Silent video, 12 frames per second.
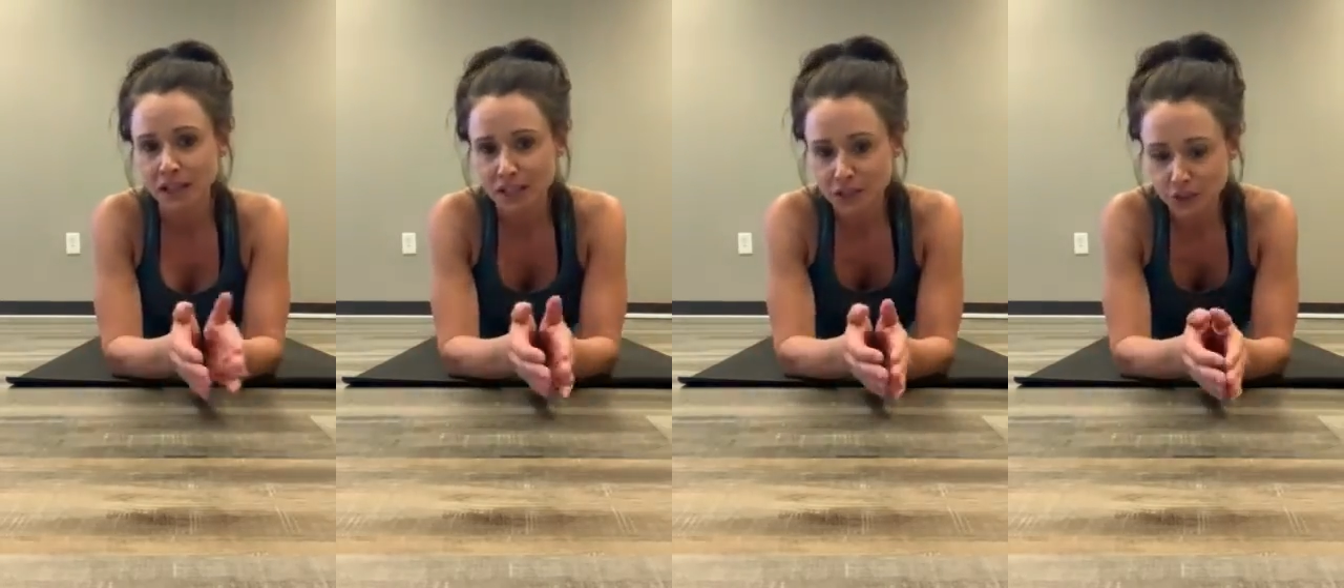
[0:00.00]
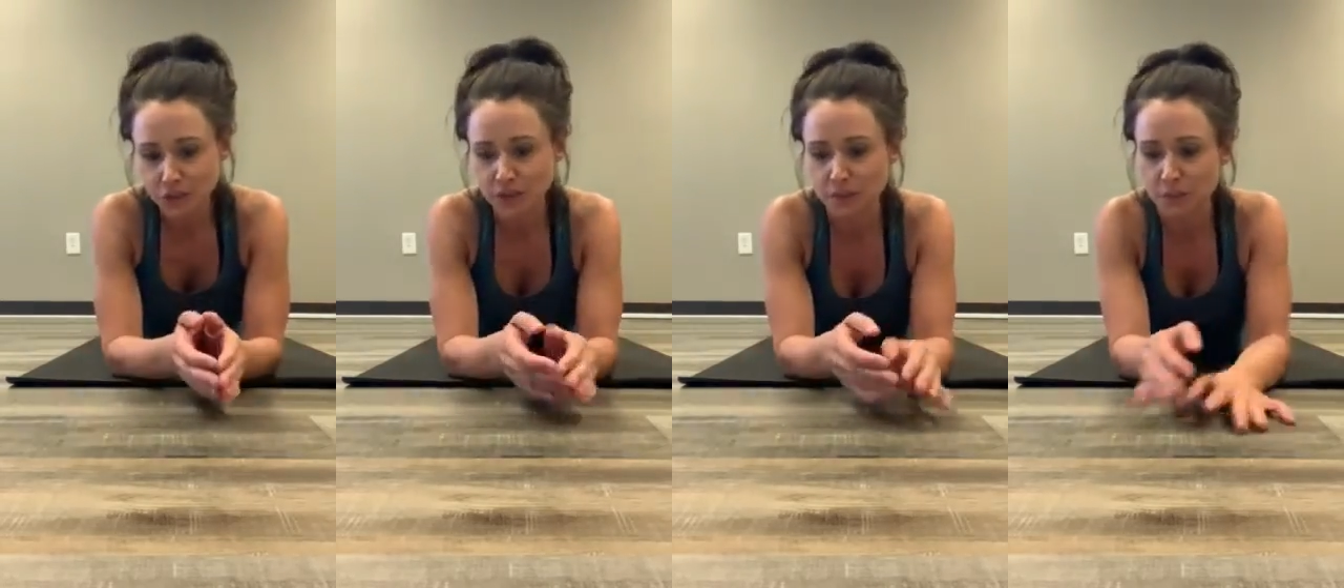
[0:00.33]
is
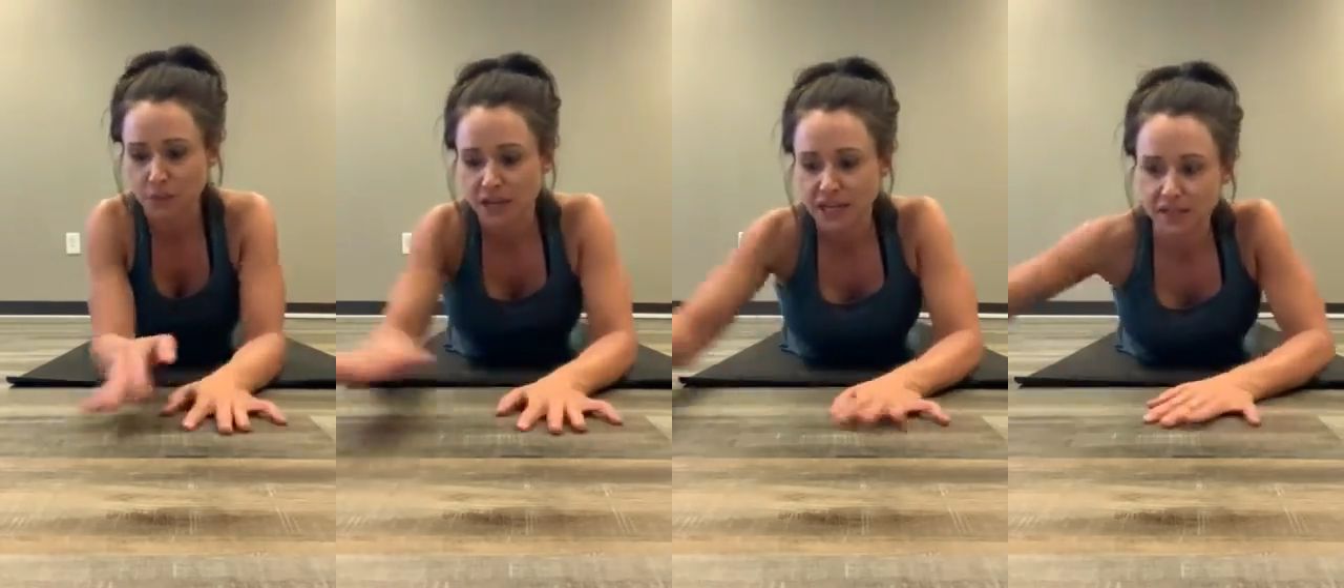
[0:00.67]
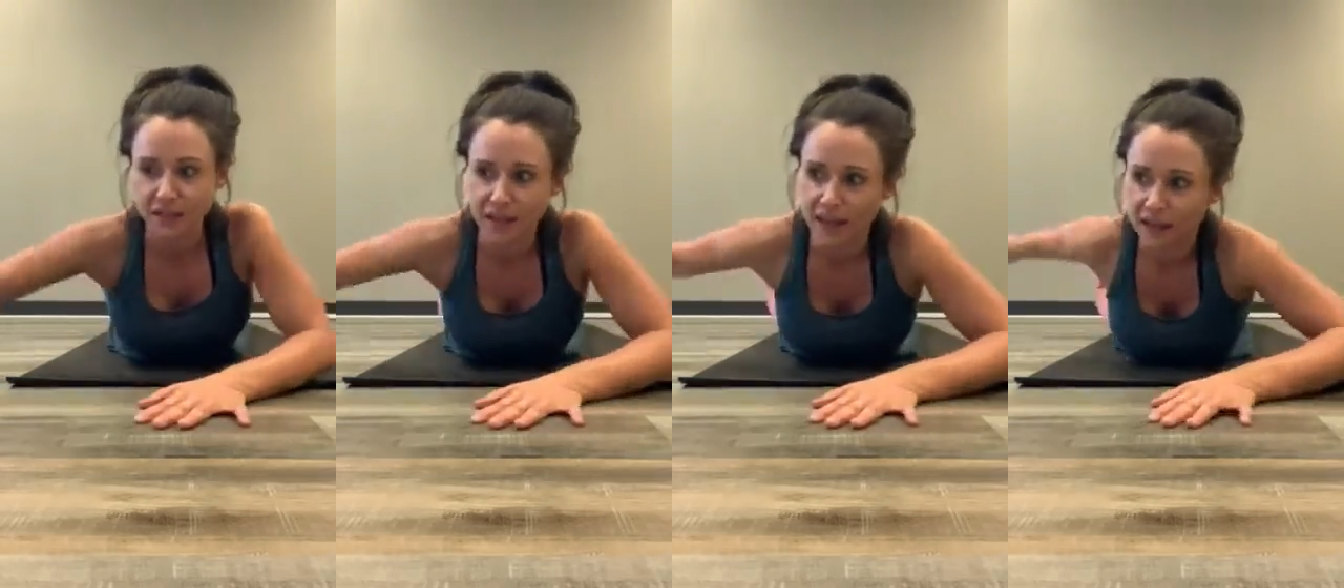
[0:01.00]
you can bring the
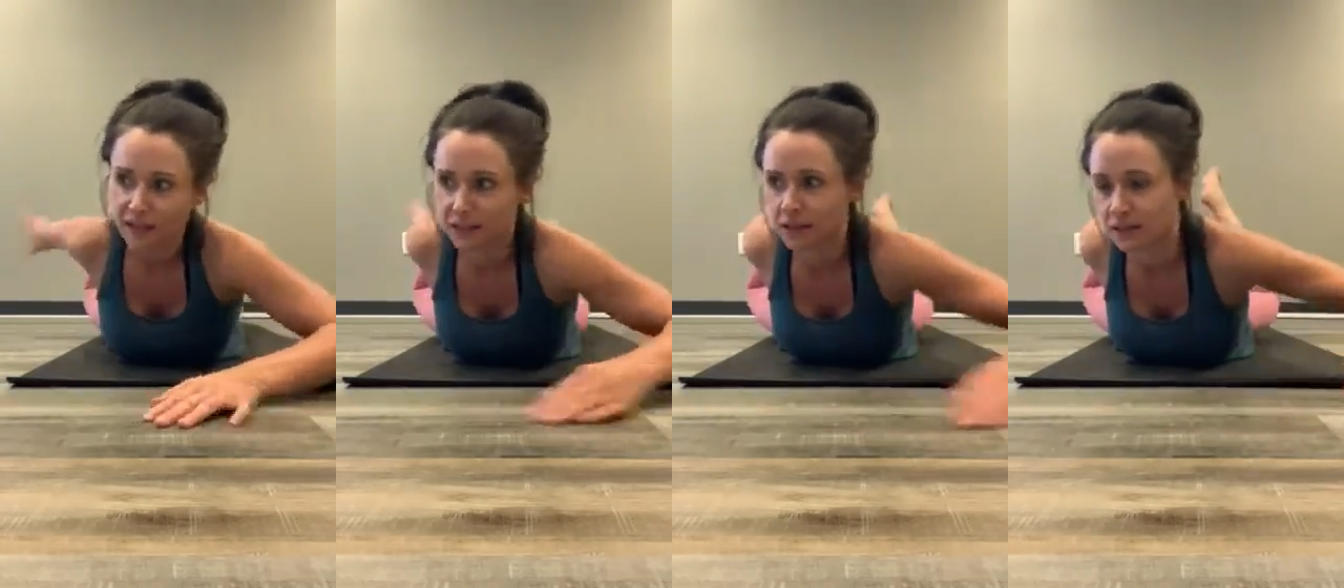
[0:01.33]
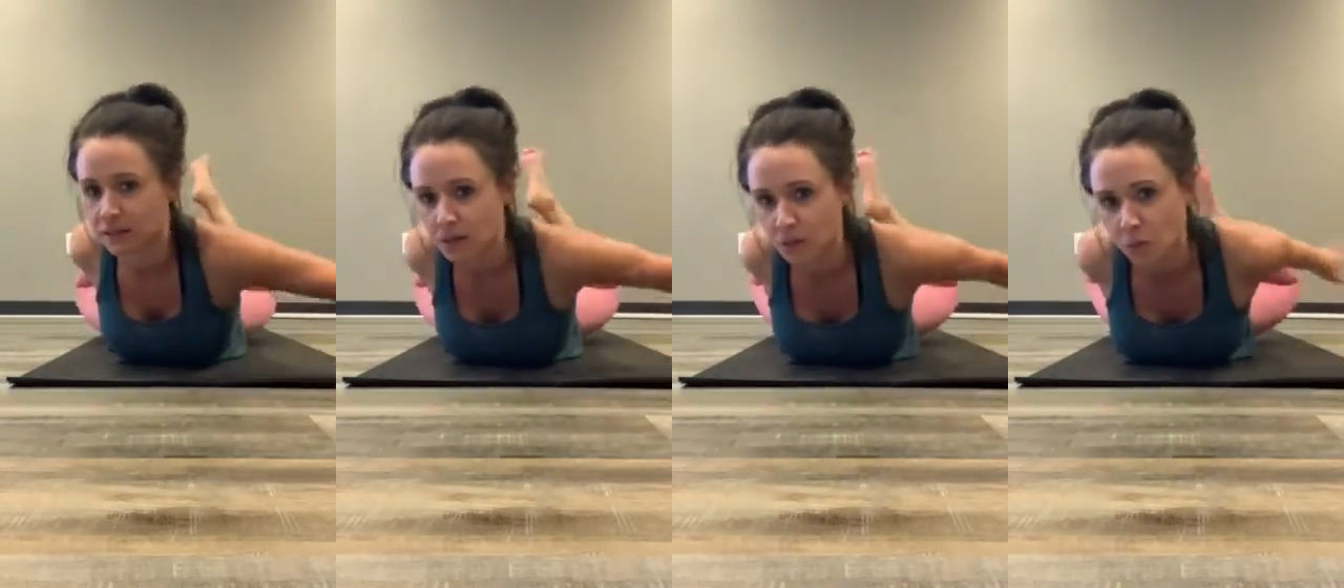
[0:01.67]
legs
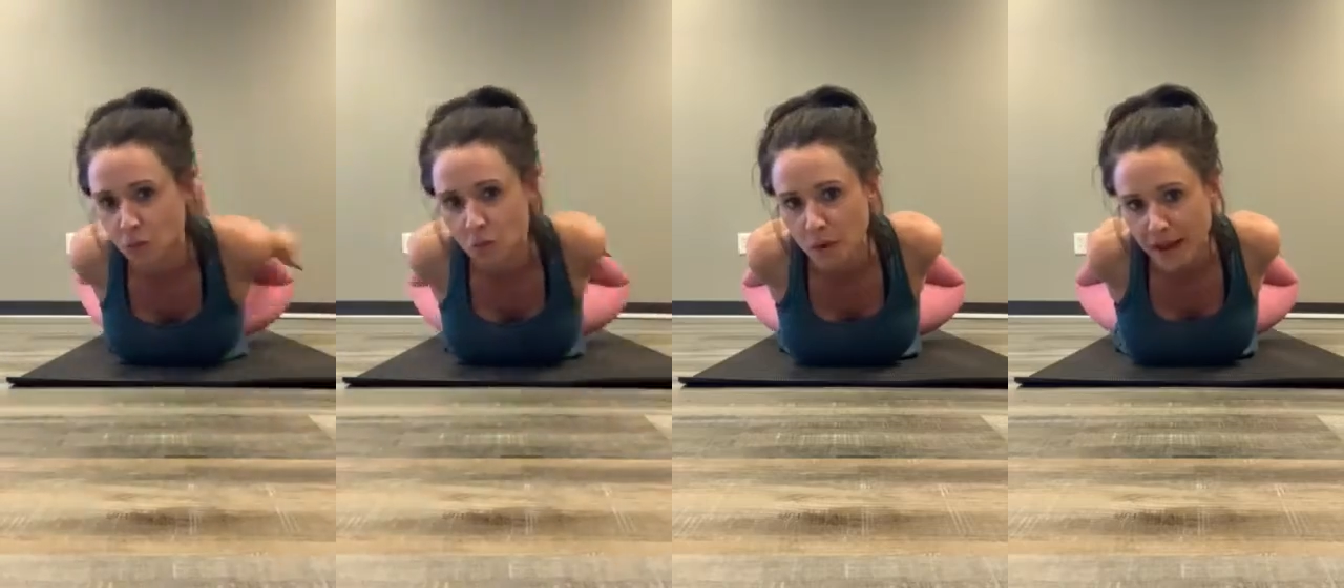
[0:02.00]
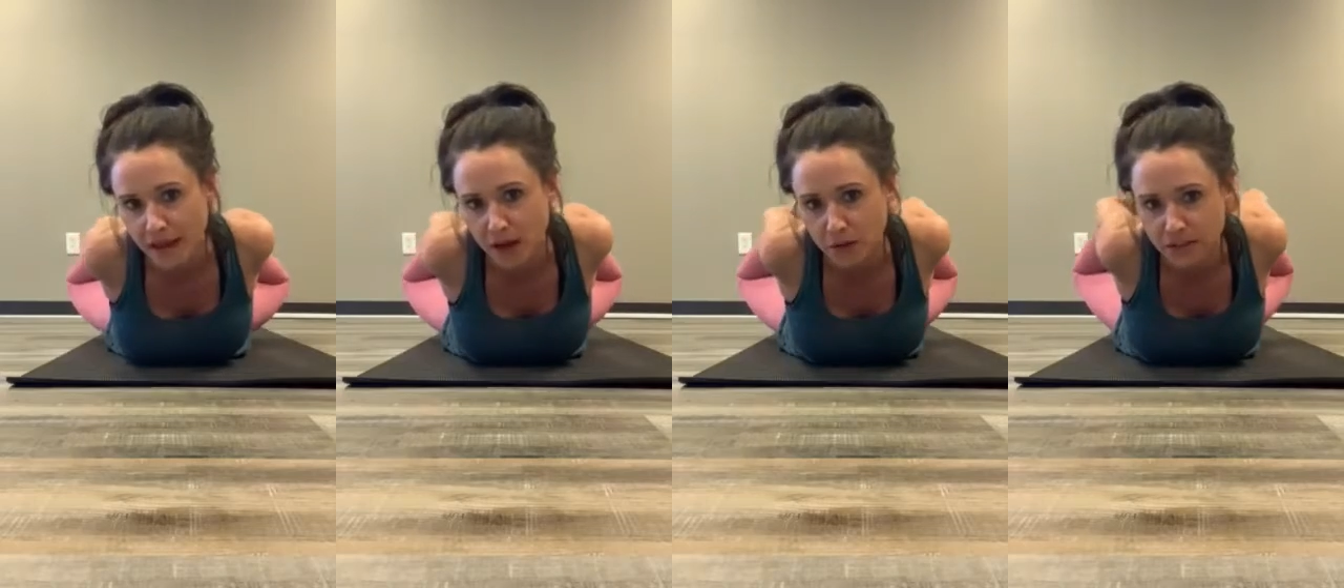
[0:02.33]

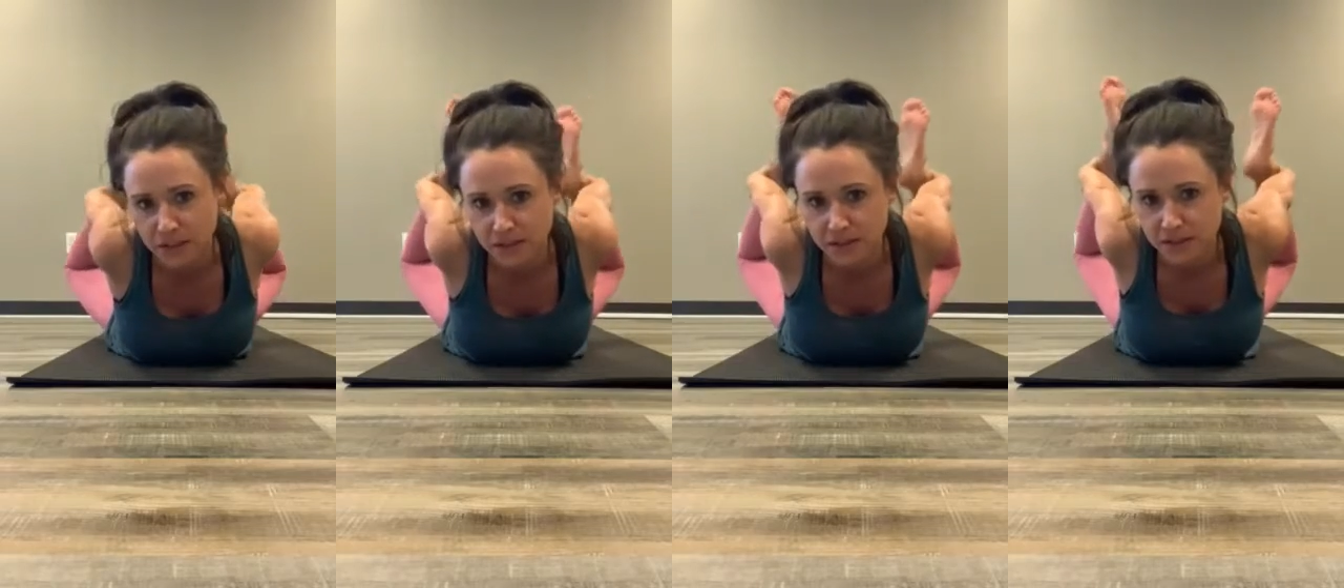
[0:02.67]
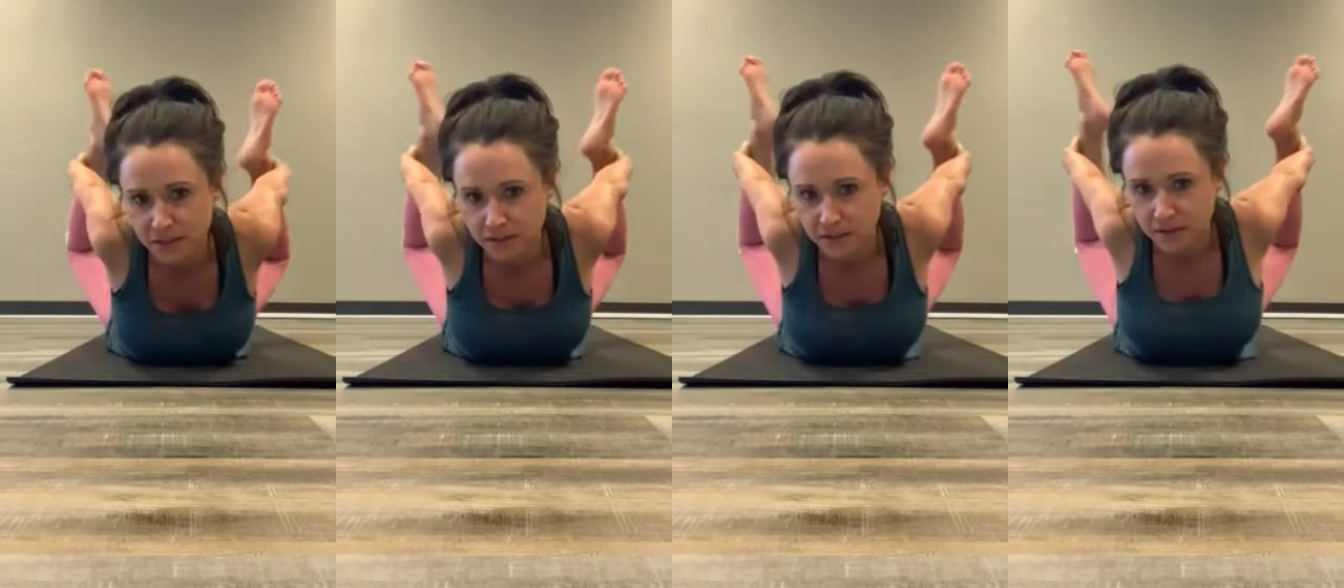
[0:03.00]
way out
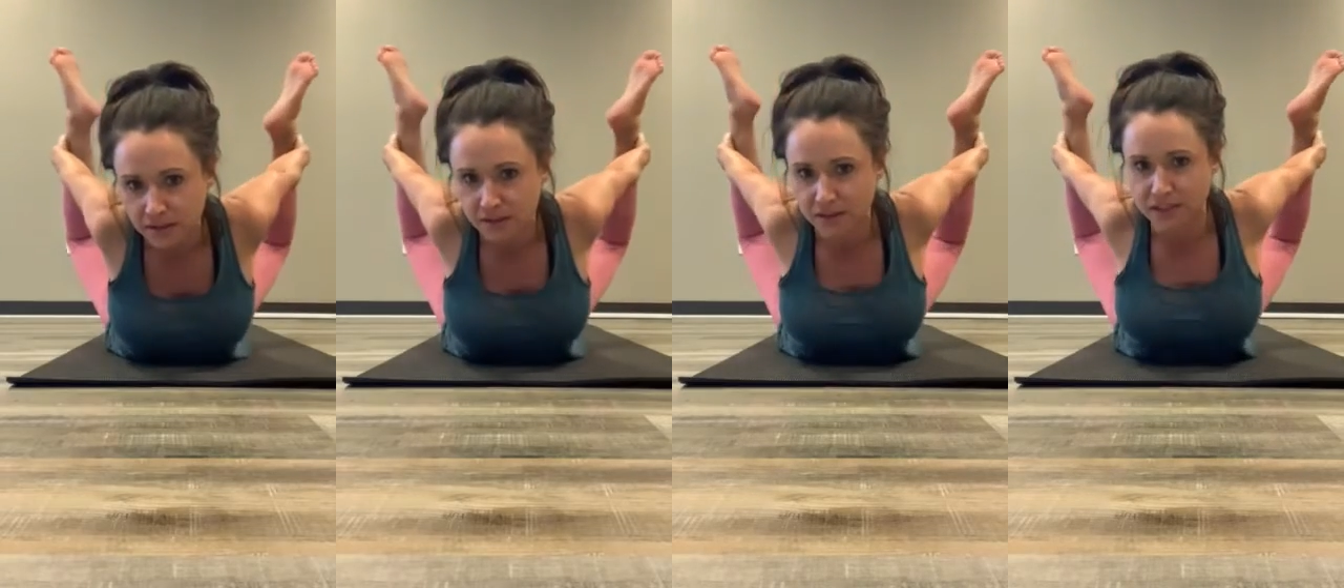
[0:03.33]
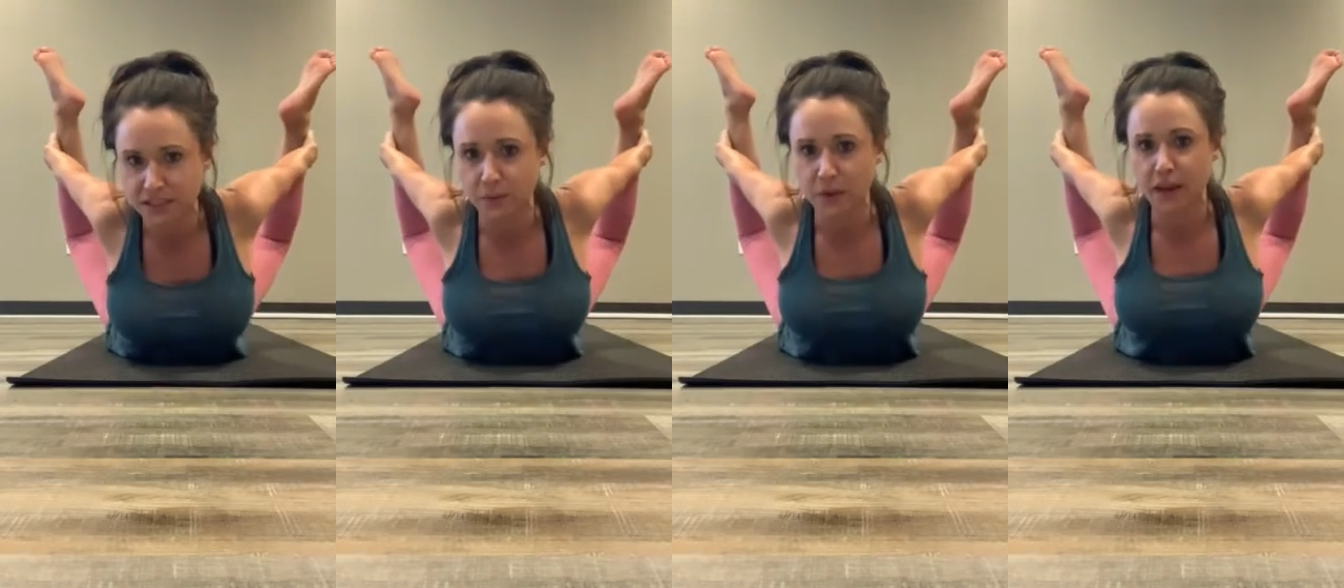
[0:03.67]

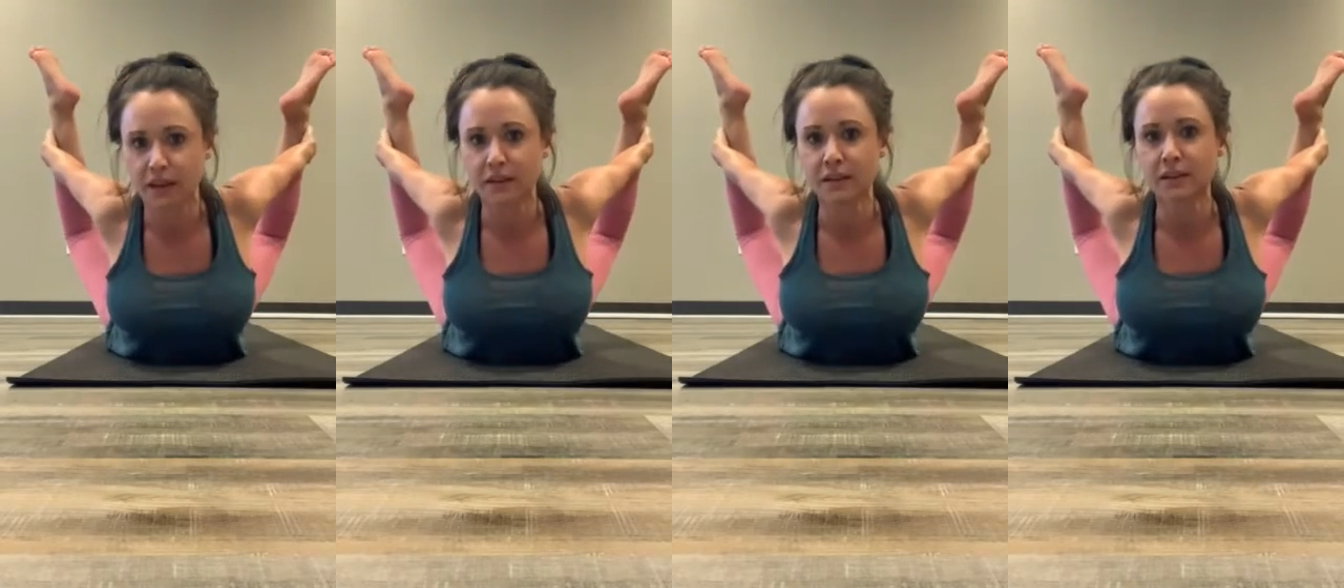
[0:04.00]
this way.